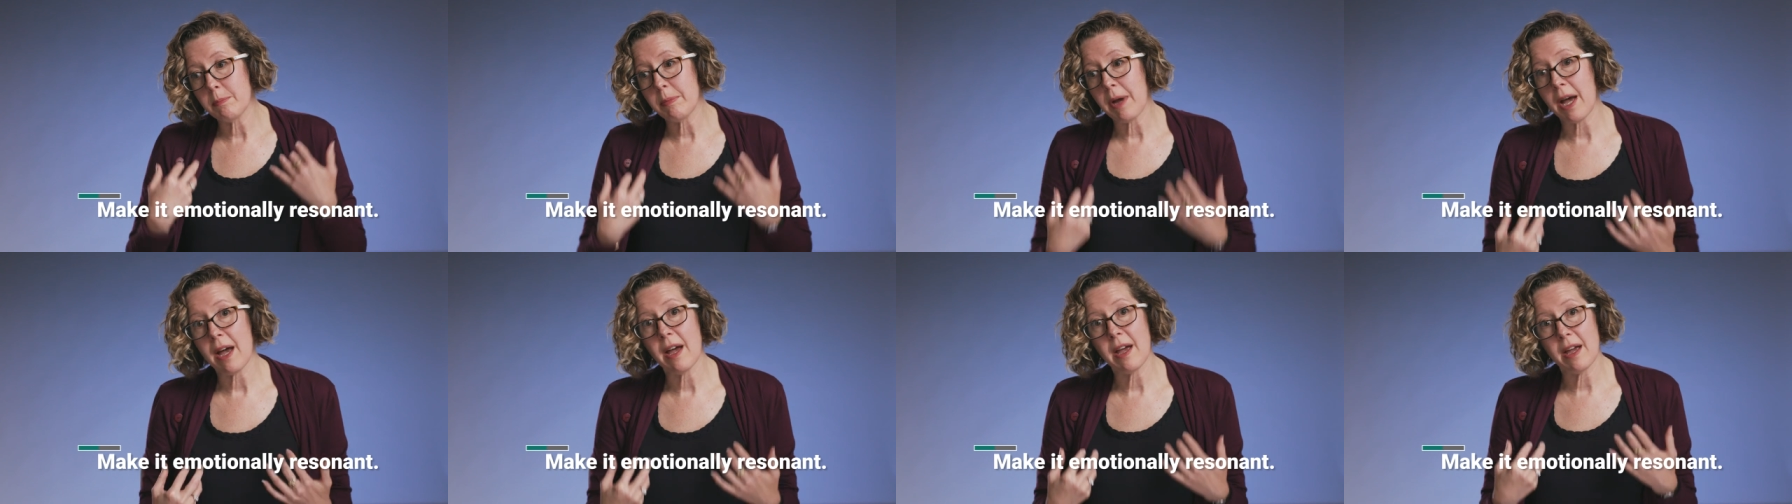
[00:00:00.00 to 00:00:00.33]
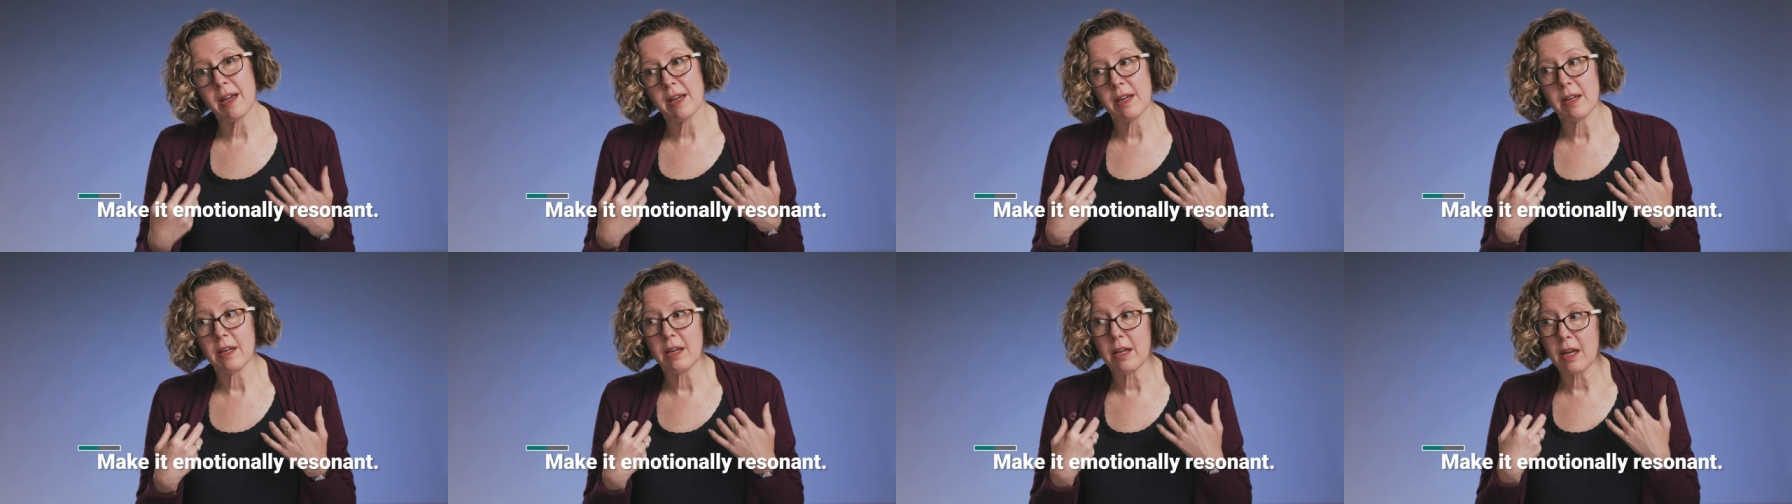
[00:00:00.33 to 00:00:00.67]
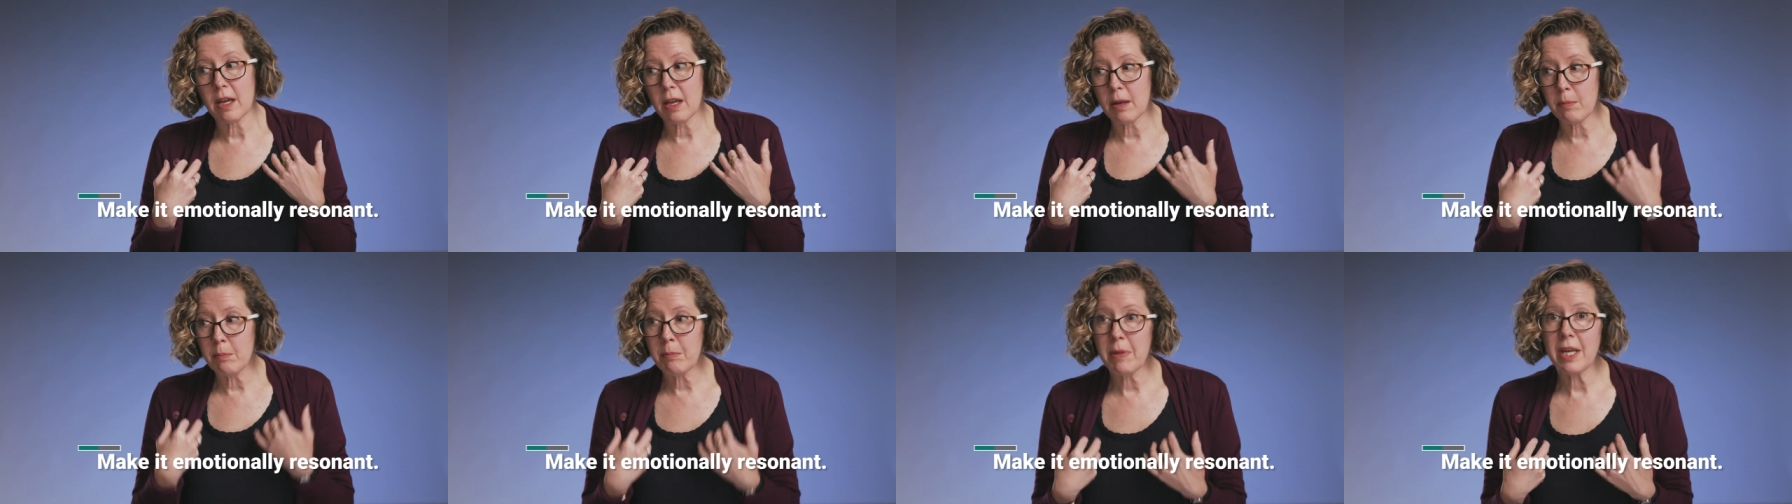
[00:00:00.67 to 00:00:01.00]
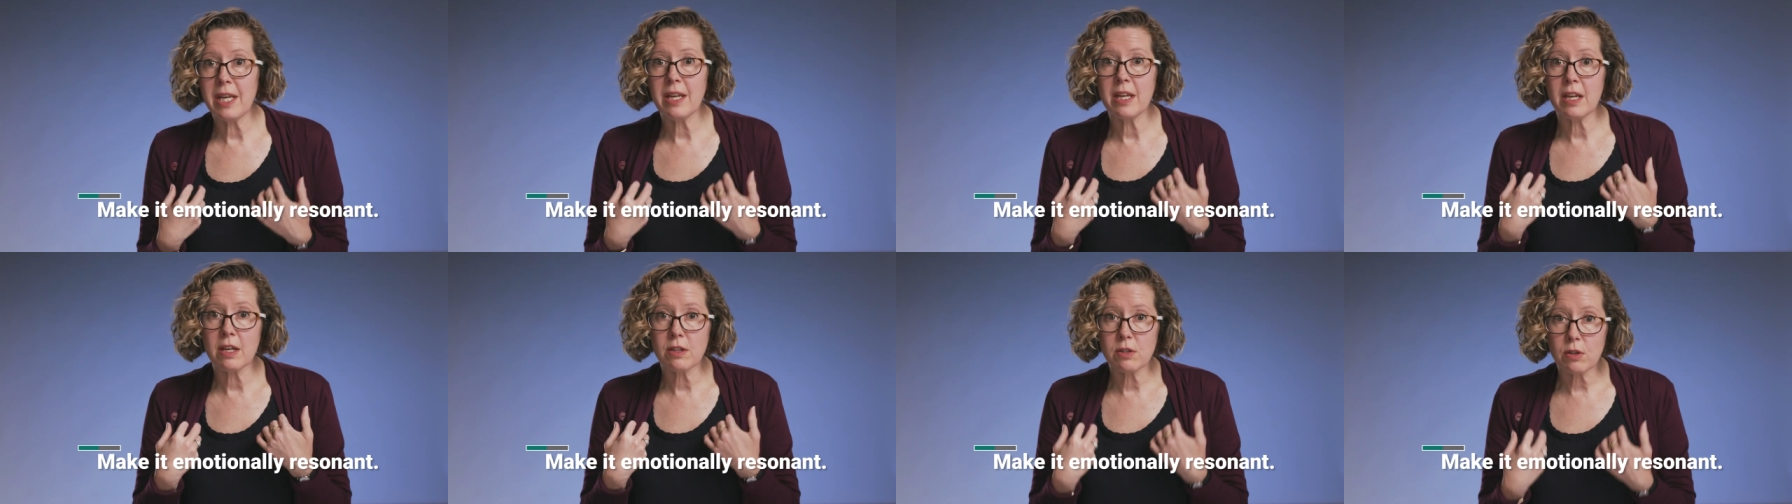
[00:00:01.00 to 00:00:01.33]
by
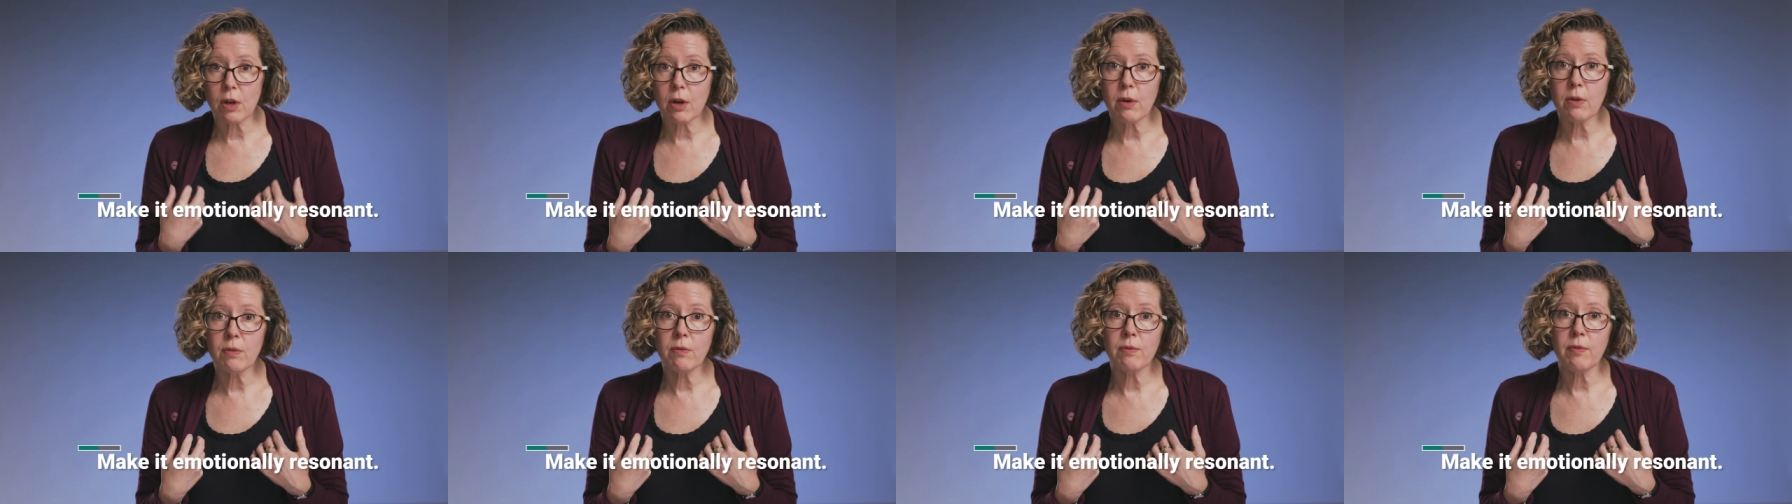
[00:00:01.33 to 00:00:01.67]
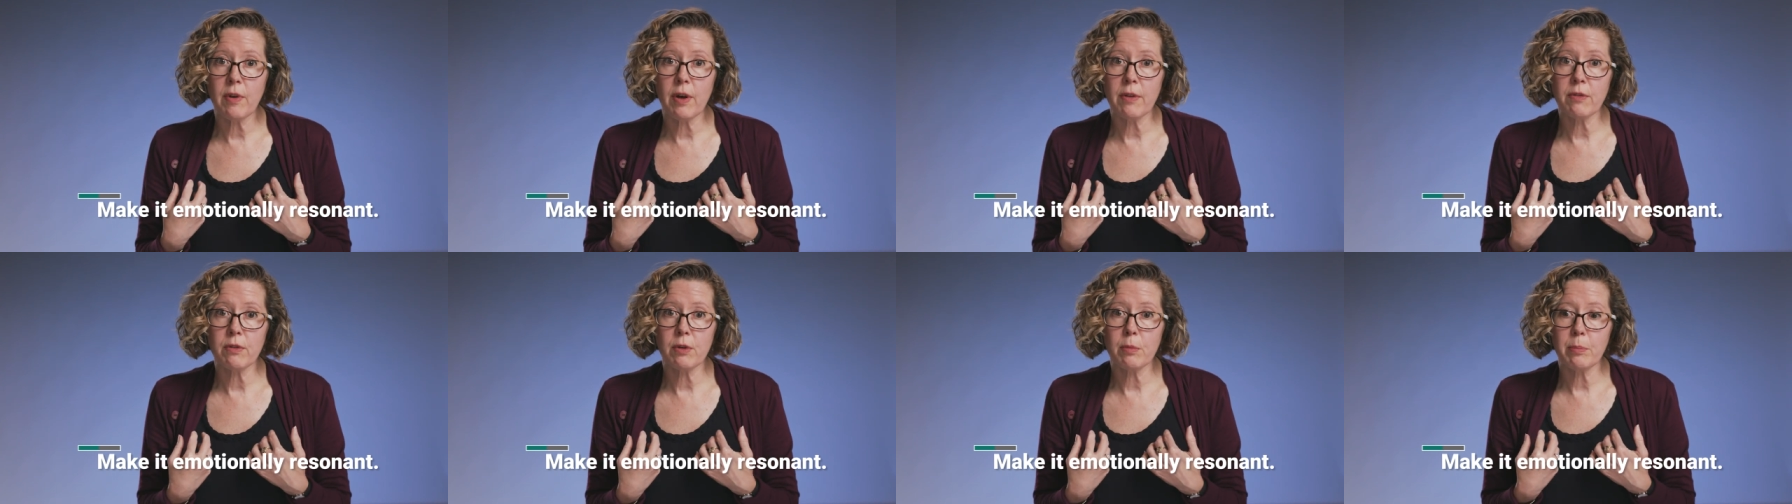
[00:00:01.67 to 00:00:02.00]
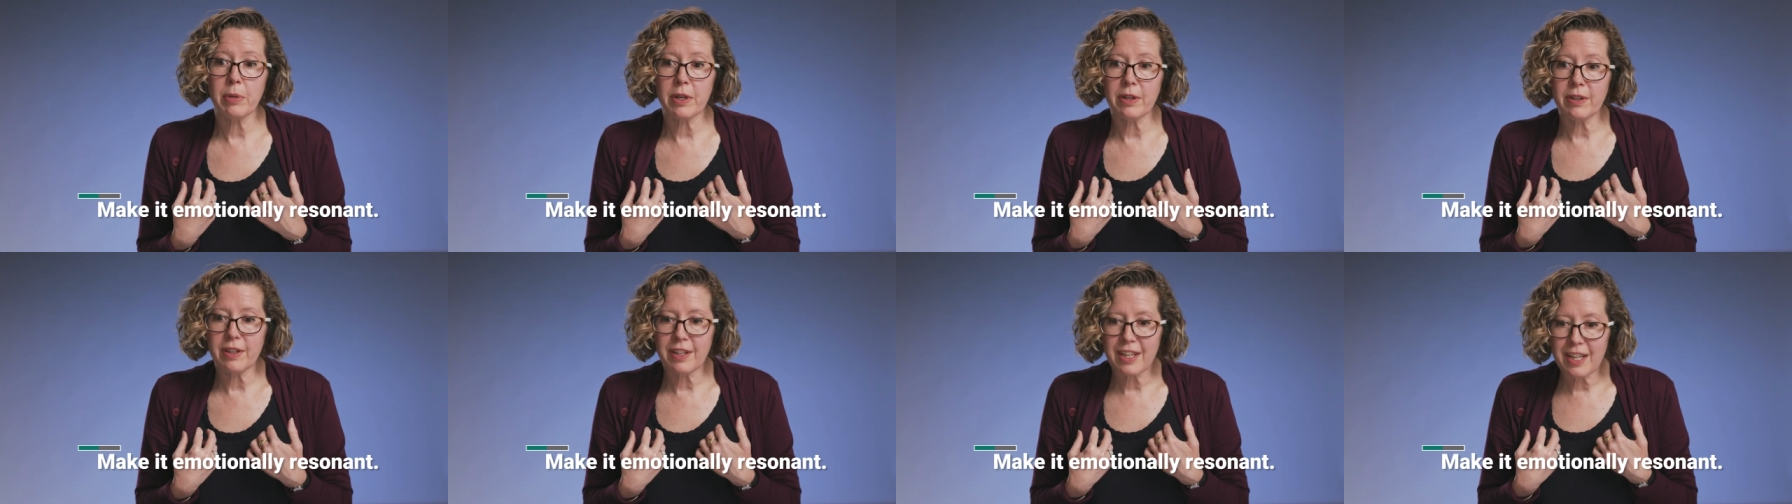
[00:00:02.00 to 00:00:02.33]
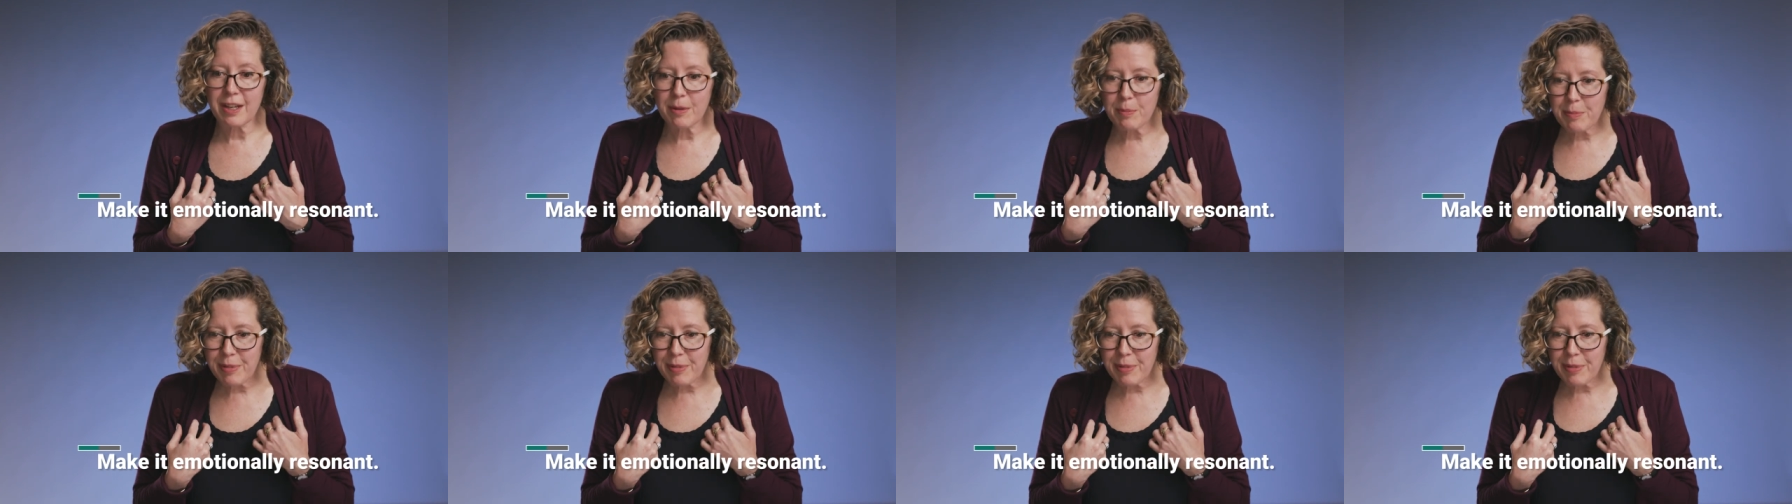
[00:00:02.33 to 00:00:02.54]
admitting his own vulnerability,